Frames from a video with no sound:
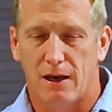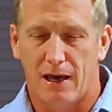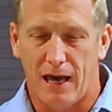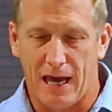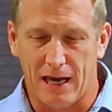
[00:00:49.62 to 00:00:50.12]

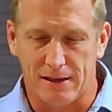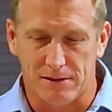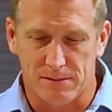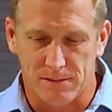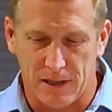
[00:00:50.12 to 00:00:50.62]
And,
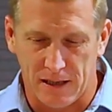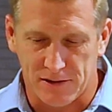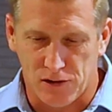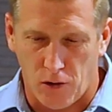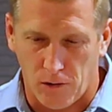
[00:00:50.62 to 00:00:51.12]
and
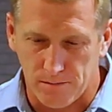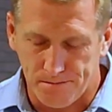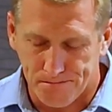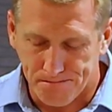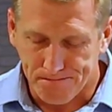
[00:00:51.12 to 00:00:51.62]
so
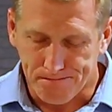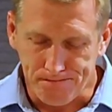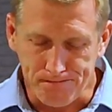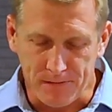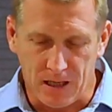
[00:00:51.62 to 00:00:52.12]

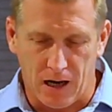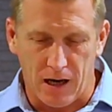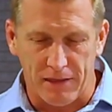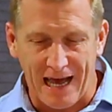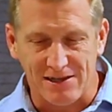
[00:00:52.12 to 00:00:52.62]

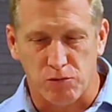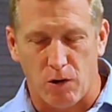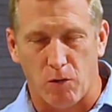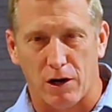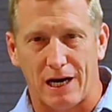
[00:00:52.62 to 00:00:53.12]
uh, that's what
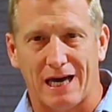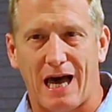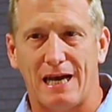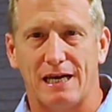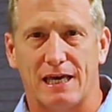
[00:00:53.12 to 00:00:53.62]
we're going to
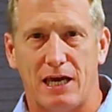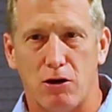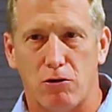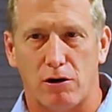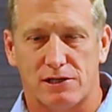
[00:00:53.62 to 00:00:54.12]
kind of
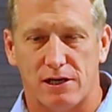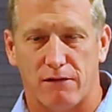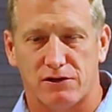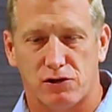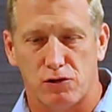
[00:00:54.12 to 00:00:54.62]
gear
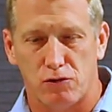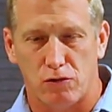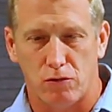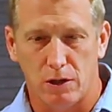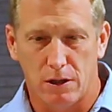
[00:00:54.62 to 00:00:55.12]
ourselves
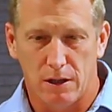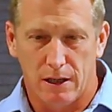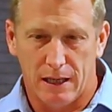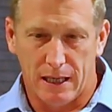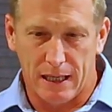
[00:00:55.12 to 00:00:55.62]
to
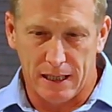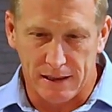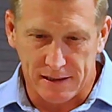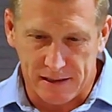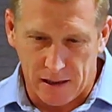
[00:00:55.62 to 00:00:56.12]

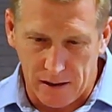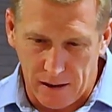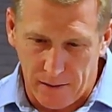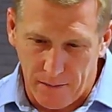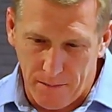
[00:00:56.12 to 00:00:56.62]
is
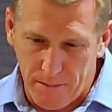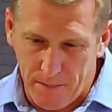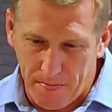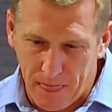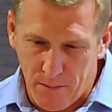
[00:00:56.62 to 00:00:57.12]

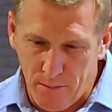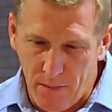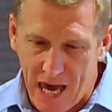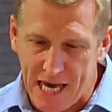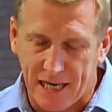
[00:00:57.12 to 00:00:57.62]

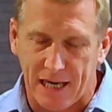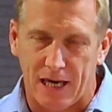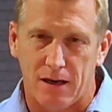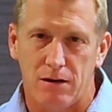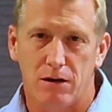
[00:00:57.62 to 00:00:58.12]

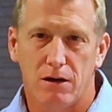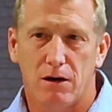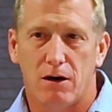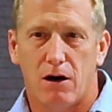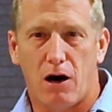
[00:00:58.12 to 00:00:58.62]
making
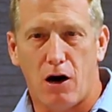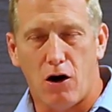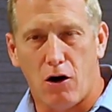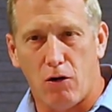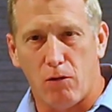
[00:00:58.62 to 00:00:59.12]

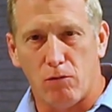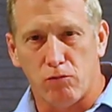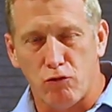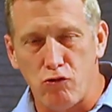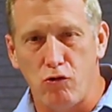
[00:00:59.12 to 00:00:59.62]
a
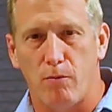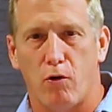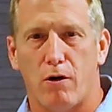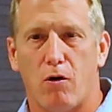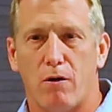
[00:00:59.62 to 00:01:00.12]
room
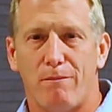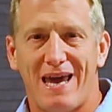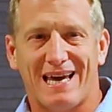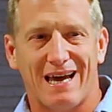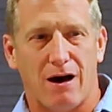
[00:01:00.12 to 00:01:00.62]
or, or
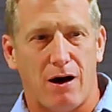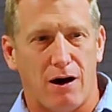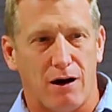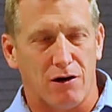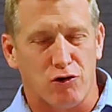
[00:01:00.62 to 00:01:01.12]
making a,
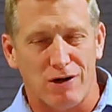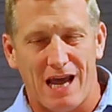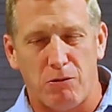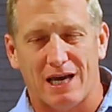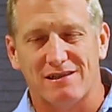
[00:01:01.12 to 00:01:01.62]
a
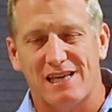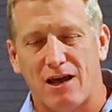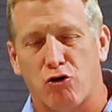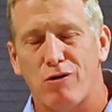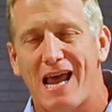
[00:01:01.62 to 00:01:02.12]
create, we could say
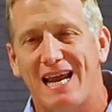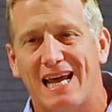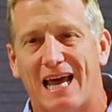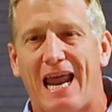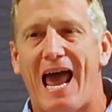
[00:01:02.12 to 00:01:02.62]

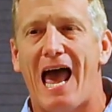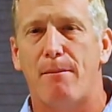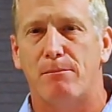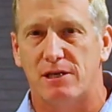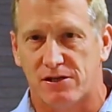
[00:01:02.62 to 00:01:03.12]
creating an
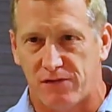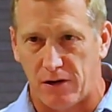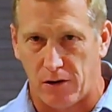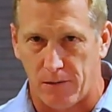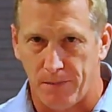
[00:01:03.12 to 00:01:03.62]

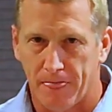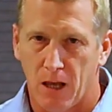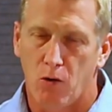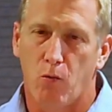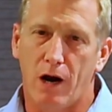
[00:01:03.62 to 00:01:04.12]
atmosphere
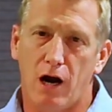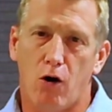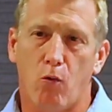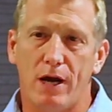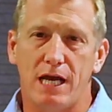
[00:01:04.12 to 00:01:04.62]
where
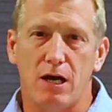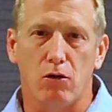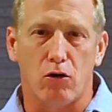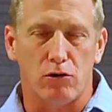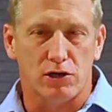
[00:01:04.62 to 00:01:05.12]
we
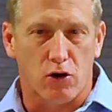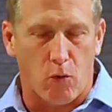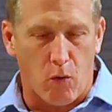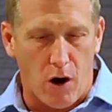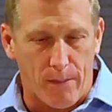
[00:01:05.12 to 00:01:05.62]
learn to
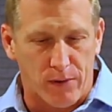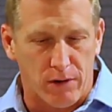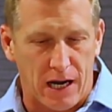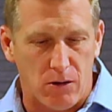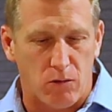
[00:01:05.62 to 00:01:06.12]

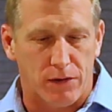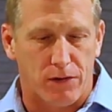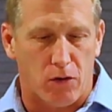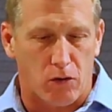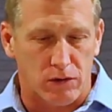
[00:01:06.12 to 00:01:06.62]
cooperate with
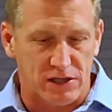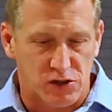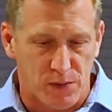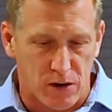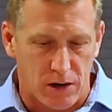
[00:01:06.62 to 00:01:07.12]
the Holy
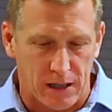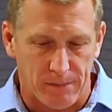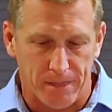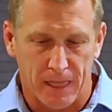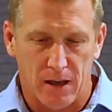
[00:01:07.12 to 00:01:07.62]
Spirit
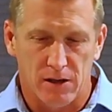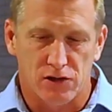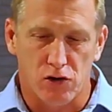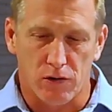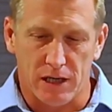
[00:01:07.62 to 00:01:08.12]

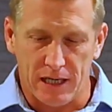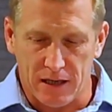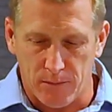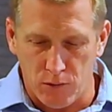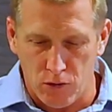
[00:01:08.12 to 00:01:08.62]
so that he
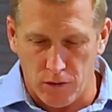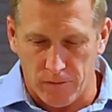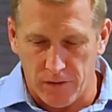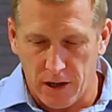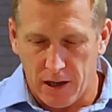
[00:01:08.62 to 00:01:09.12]
can
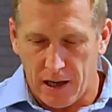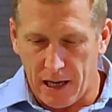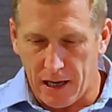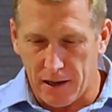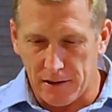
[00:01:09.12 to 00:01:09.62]
move.
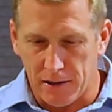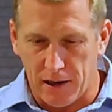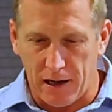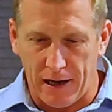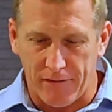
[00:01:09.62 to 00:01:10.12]
And
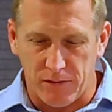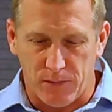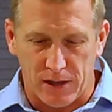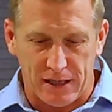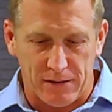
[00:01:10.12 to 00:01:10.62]
uh,
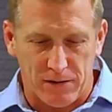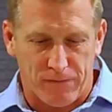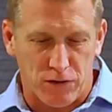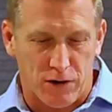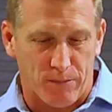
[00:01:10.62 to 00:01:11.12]
everybody, if
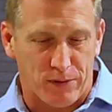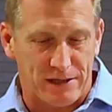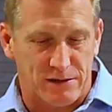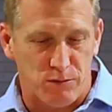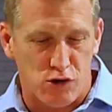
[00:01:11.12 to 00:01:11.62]
you can
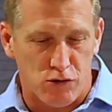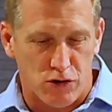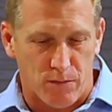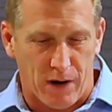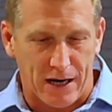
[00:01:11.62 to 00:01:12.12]
please mute
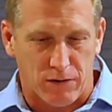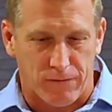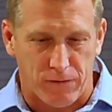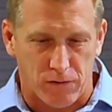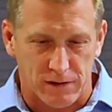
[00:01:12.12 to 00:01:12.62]
your
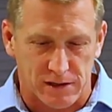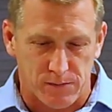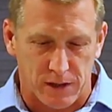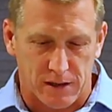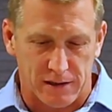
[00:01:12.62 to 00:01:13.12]
microphones
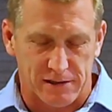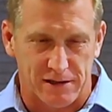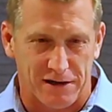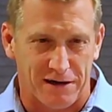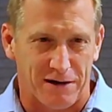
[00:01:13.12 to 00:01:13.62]
because
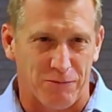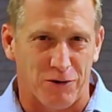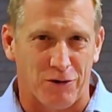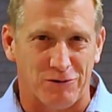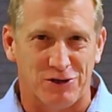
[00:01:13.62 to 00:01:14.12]
uh,
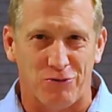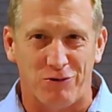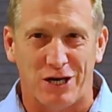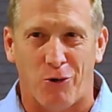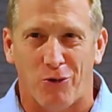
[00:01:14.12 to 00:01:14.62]
we're also
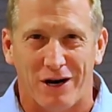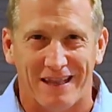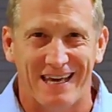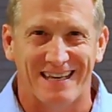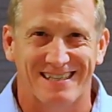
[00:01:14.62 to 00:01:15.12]

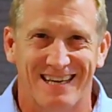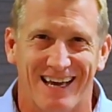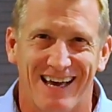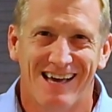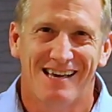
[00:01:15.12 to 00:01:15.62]
recording this.
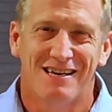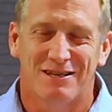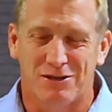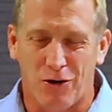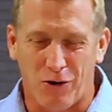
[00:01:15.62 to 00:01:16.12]

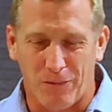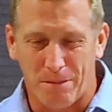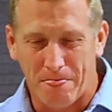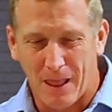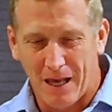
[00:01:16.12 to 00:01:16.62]
so,
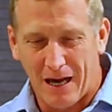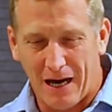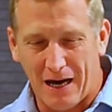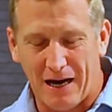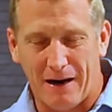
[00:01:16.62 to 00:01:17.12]

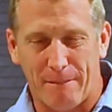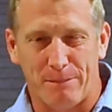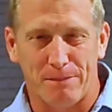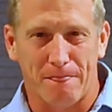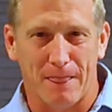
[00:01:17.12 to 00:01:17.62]
um,
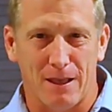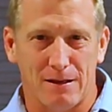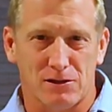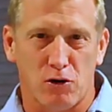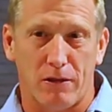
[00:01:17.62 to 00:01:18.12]

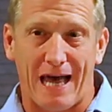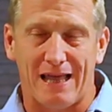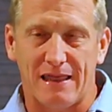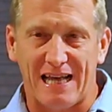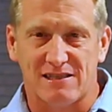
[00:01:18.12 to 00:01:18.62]
so that
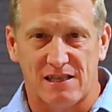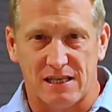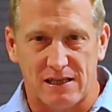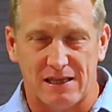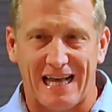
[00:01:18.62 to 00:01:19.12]
that's
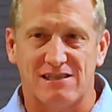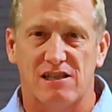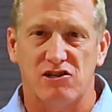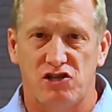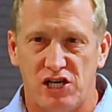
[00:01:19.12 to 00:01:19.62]
the that's
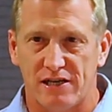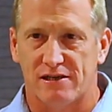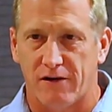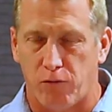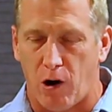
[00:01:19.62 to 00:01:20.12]
the gist
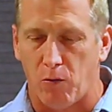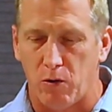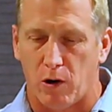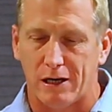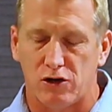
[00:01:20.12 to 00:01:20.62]
of what we
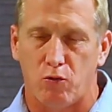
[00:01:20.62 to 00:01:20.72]
want to do.